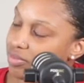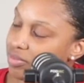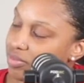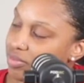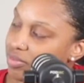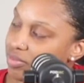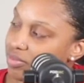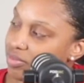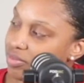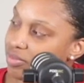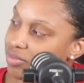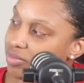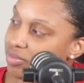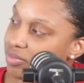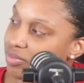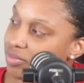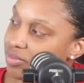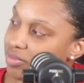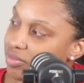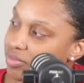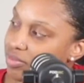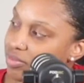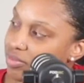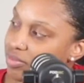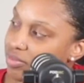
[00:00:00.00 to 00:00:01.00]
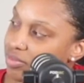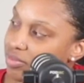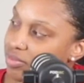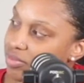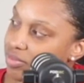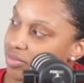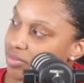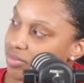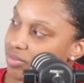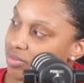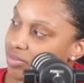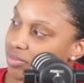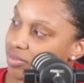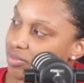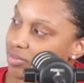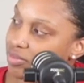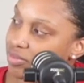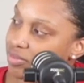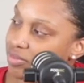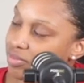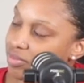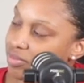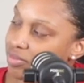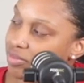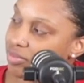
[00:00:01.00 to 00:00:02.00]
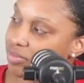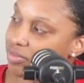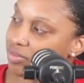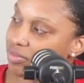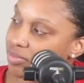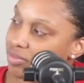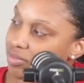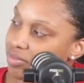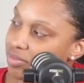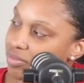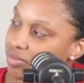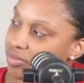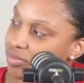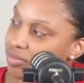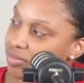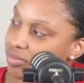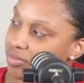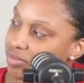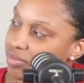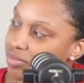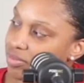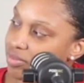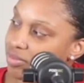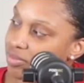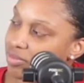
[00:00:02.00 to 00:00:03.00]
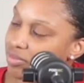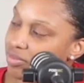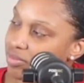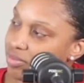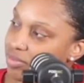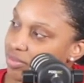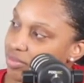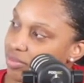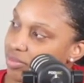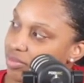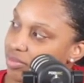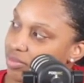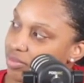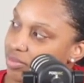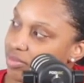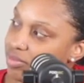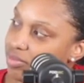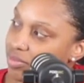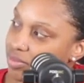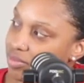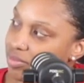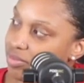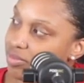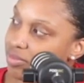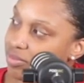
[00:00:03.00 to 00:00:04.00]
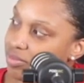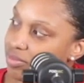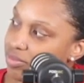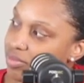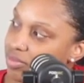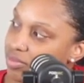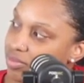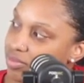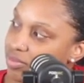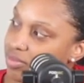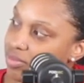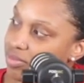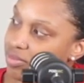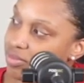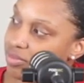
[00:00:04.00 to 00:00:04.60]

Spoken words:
(not speaking)